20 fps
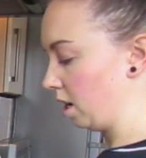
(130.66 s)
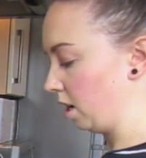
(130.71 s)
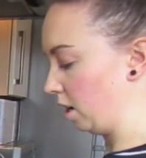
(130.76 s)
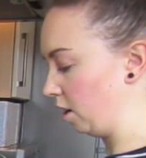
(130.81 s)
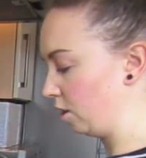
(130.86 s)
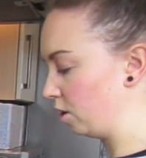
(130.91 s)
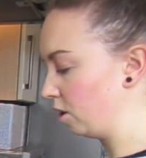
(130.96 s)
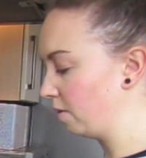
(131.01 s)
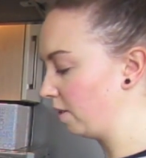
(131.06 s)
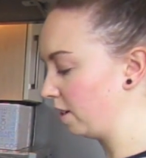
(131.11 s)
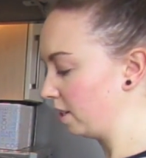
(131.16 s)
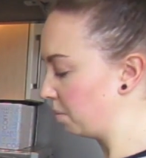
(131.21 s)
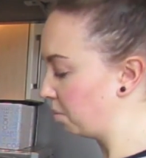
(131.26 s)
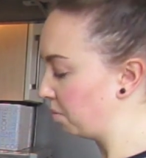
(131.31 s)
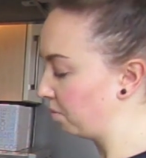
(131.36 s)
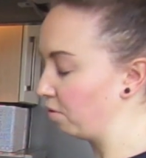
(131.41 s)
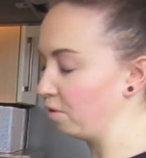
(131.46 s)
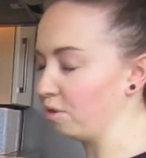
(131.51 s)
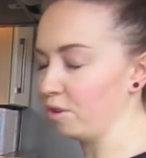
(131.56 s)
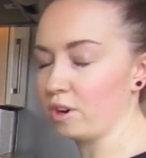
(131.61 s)
I don't know if I said
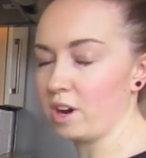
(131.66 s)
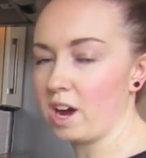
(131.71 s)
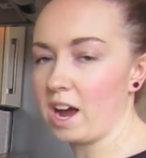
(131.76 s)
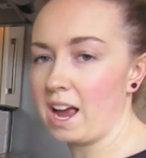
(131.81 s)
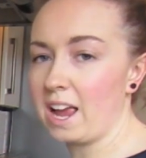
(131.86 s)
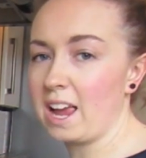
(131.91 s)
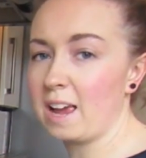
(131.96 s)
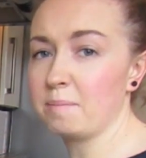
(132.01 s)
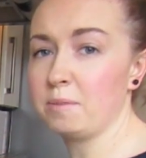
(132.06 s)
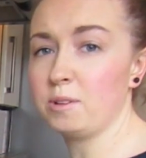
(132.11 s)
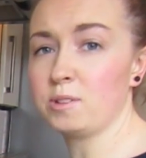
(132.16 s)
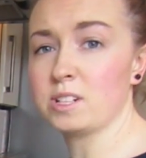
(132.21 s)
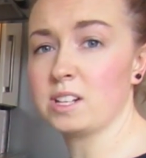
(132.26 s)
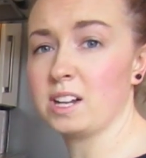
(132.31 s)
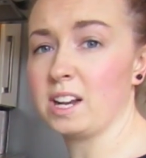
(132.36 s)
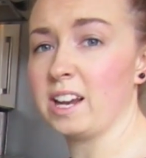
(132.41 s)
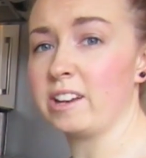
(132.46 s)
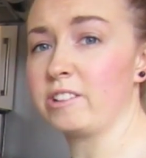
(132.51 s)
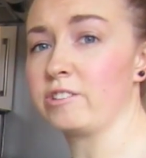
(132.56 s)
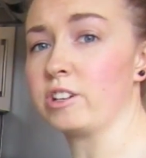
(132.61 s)
before, I am using an
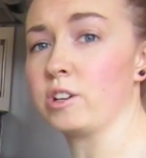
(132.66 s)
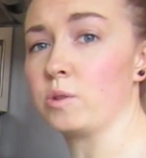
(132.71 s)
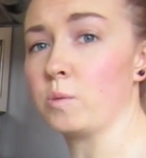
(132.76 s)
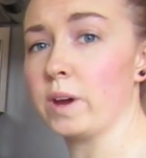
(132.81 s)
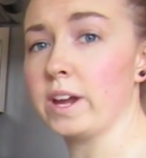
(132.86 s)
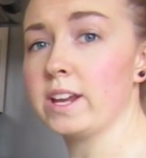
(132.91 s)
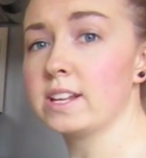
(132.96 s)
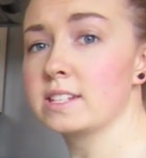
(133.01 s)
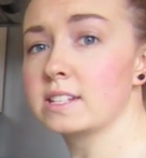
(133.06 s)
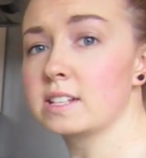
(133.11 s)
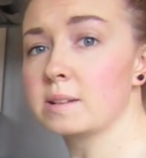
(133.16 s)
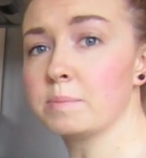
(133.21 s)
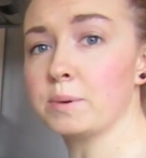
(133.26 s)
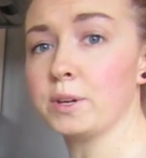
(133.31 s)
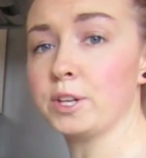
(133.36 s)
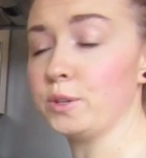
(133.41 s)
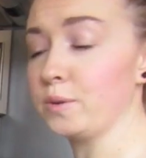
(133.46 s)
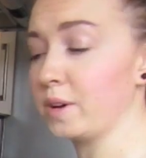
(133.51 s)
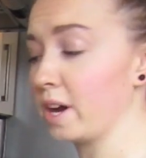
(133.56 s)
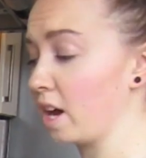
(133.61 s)
electric whisk,
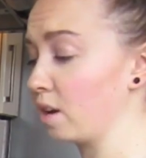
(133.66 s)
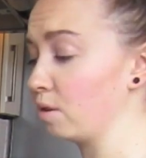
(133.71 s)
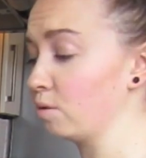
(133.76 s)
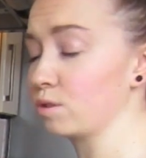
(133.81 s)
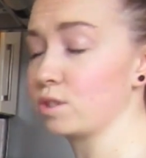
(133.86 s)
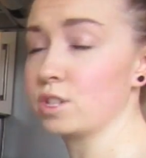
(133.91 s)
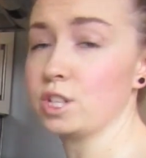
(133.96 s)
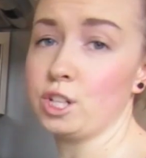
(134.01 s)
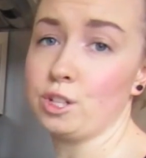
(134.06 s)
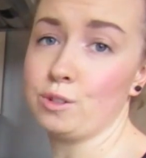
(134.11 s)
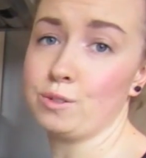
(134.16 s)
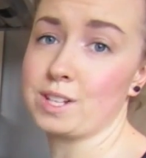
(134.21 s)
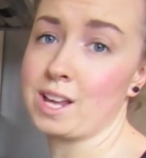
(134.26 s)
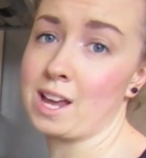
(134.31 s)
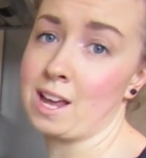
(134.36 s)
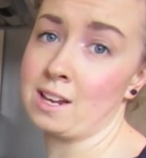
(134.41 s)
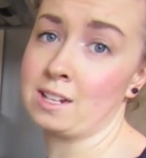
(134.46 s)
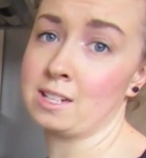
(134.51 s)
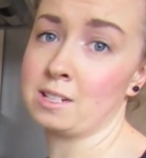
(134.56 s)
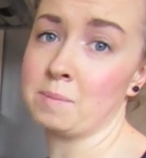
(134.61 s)
but you can also use a
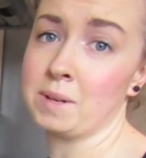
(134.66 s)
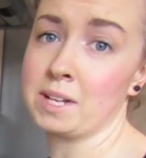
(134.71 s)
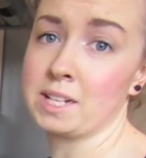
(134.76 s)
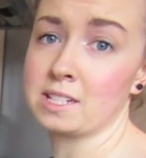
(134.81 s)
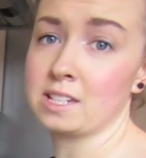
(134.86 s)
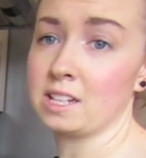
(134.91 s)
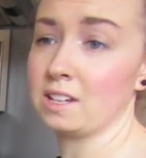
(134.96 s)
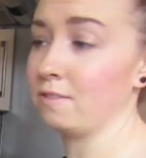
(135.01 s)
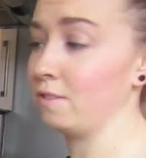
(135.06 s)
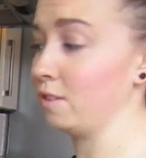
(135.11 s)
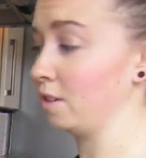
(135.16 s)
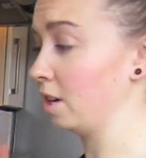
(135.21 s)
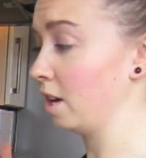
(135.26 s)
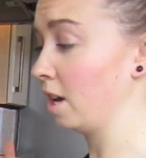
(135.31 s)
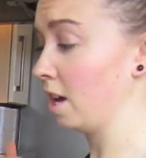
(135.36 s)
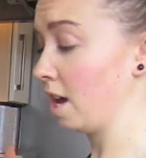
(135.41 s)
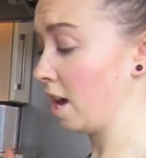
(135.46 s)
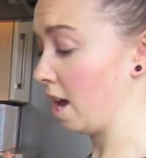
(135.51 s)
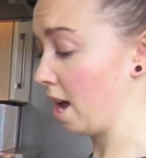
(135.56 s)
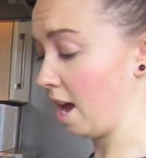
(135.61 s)
hand mixer if you,
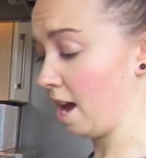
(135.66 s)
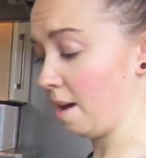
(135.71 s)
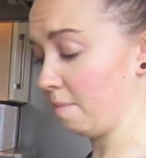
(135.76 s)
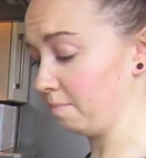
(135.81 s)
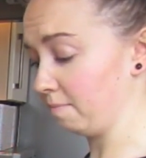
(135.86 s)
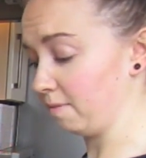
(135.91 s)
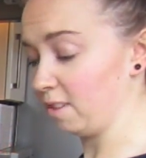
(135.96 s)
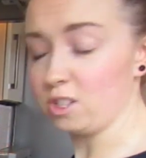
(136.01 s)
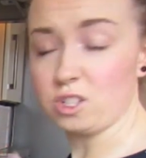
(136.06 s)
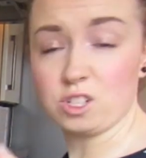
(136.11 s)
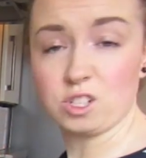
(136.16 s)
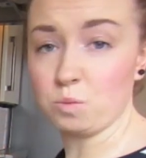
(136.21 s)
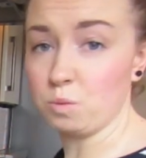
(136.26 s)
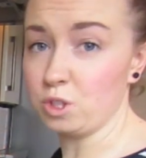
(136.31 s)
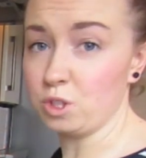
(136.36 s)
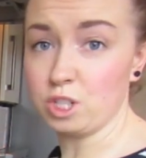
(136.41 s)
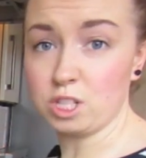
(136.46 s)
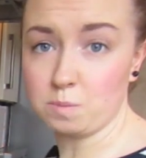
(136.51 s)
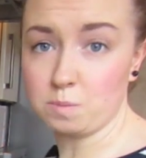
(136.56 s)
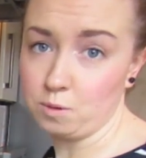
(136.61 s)
just a
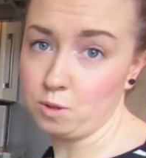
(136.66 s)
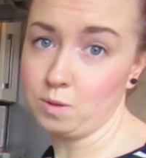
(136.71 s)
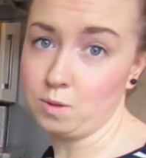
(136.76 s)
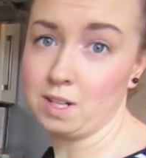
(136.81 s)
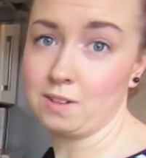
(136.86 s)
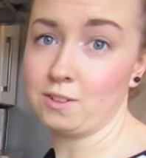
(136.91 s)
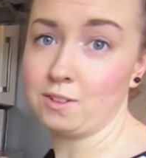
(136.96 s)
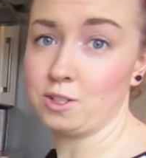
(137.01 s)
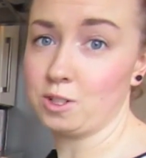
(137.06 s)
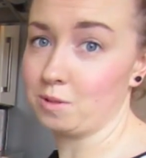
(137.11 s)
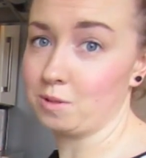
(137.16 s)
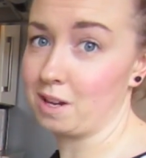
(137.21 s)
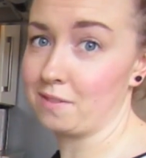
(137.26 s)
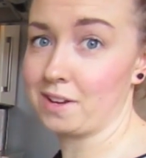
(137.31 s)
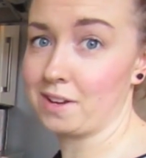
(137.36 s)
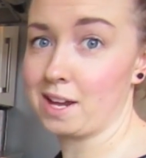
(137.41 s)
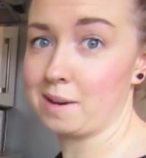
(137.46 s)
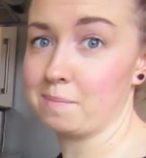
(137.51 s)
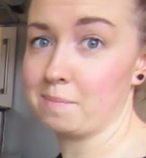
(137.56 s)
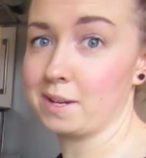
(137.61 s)
wooden spoon if you don't have a
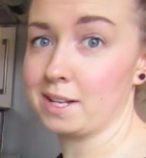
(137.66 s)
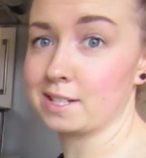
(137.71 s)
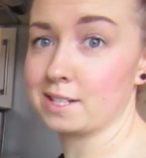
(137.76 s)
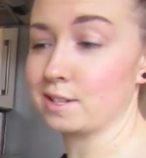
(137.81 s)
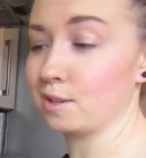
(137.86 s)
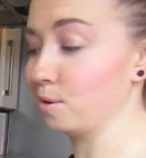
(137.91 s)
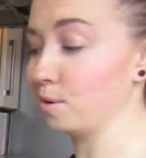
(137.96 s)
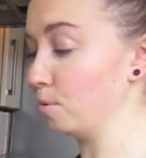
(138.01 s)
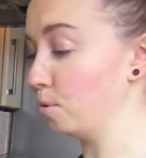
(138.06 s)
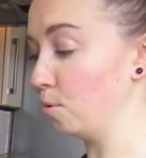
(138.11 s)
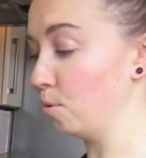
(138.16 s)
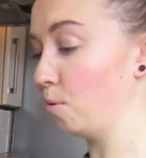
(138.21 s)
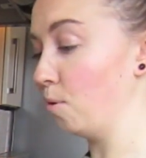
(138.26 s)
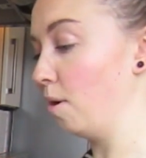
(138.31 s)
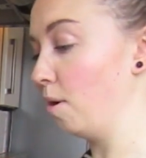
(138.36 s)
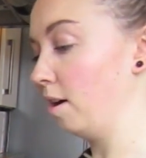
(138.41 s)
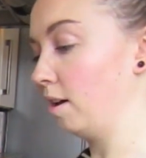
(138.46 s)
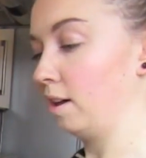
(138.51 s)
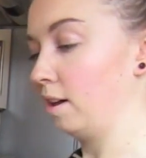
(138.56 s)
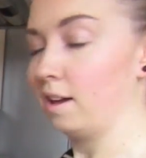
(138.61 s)
hand mixer
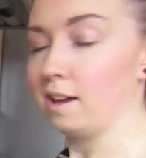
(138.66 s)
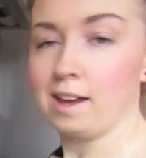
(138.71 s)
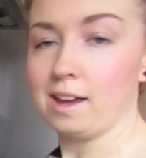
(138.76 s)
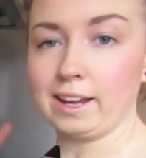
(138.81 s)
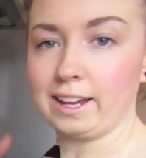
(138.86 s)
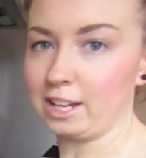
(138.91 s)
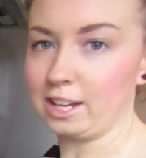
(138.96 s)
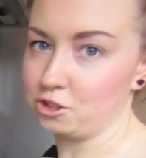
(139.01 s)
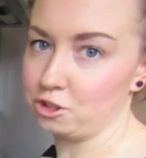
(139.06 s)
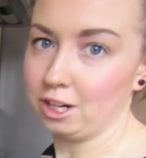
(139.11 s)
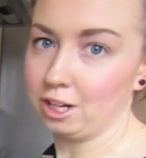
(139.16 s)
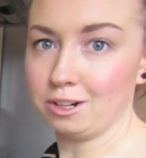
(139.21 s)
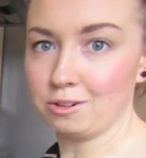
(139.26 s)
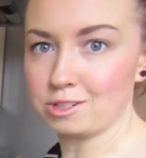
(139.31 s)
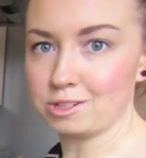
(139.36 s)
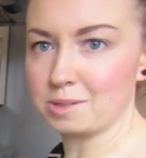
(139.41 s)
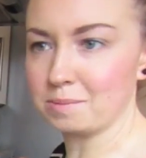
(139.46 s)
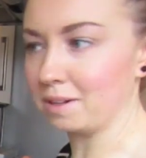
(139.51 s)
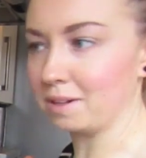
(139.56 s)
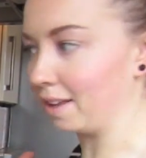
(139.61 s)
or a KitchenAid or
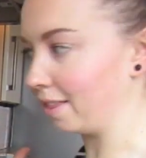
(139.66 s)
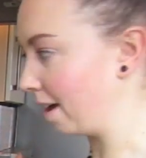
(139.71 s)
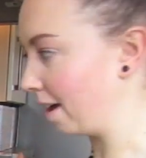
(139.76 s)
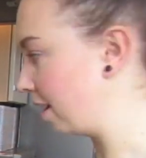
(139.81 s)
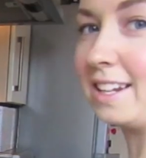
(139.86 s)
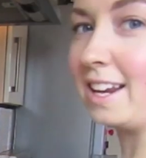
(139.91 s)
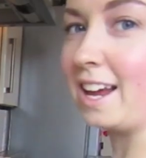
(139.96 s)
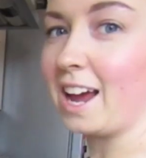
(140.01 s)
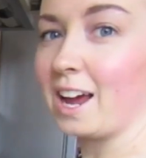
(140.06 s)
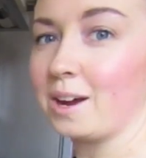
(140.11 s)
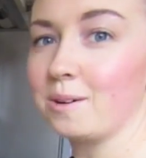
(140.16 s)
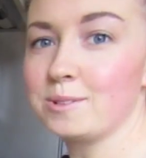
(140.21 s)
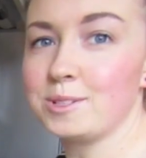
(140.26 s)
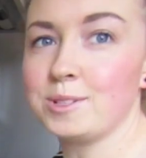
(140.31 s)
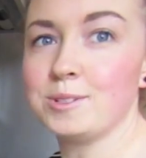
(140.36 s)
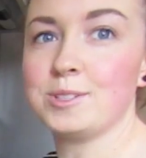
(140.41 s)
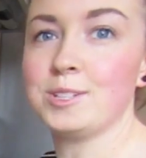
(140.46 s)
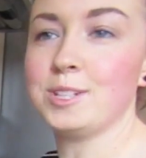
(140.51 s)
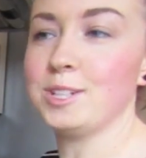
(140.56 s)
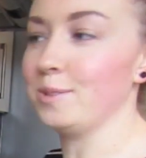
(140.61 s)
something like that. I always
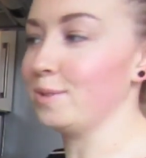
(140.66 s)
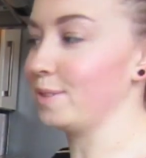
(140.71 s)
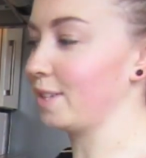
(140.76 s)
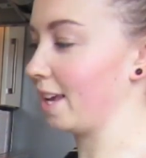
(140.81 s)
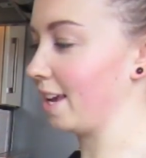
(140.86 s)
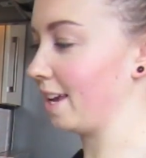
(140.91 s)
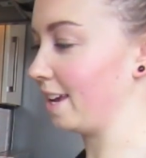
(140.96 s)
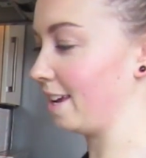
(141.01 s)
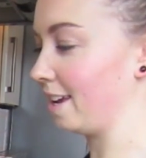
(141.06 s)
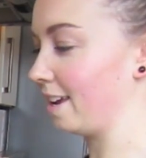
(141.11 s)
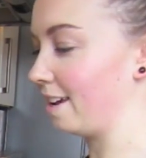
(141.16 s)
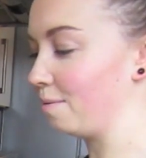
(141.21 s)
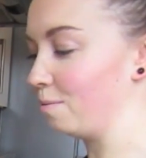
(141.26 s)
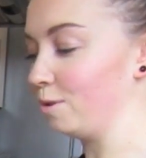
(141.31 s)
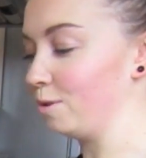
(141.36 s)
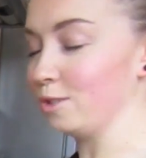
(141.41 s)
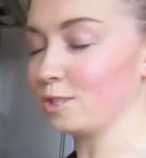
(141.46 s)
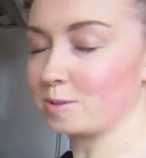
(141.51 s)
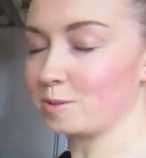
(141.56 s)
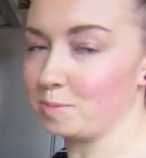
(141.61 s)
used to use a
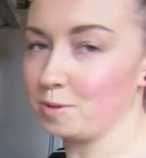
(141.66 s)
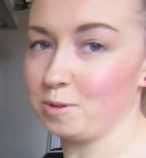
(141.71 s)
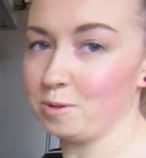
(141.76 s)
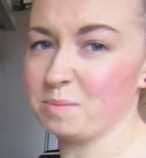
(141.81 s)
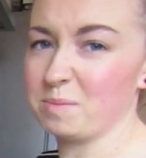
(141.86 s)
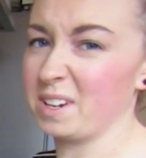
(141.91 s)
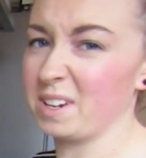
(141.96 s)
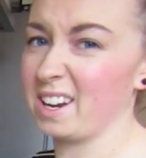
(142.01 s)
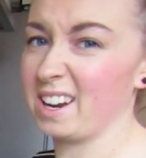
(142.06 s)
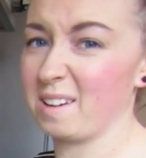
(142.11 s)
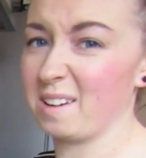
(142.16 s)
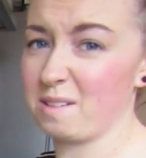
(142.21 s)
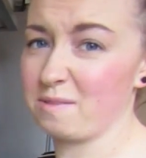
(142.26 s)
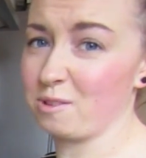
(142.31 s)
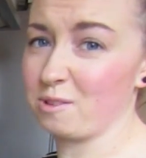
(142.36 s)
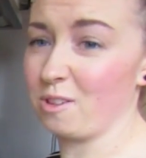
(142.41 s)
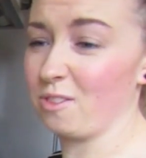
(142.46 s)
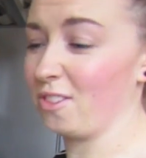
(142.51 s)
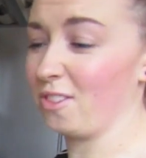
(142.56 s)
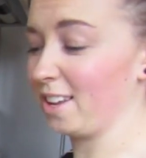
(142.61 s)
wooden spoon, but now I've
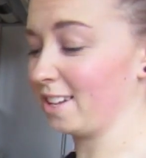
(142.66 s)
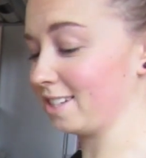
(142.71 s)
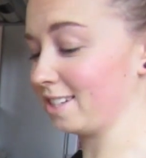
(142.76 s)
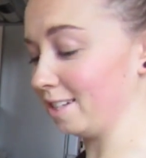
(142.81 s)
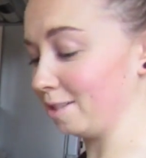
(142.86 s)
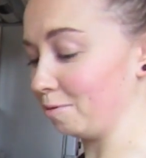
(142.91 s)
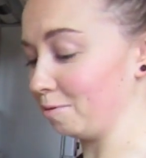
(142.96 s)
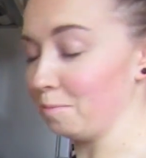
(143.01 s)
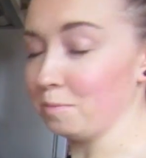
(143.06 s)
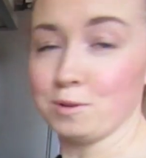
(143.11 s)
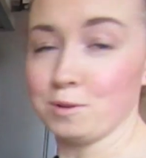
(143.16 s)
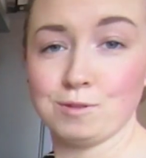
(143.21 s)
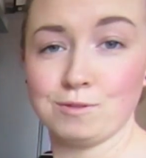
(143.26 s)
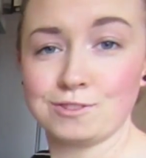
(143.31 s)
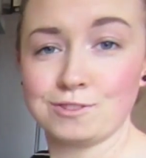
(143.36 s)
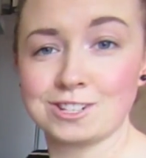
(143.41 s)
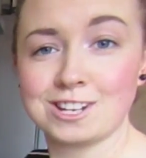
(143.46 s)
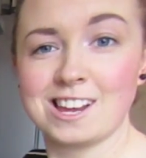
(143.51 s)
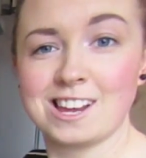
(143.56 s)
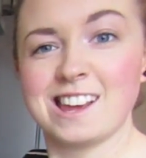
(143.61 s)
gotten this since we
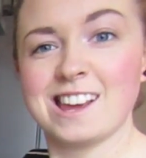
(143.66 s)
moved.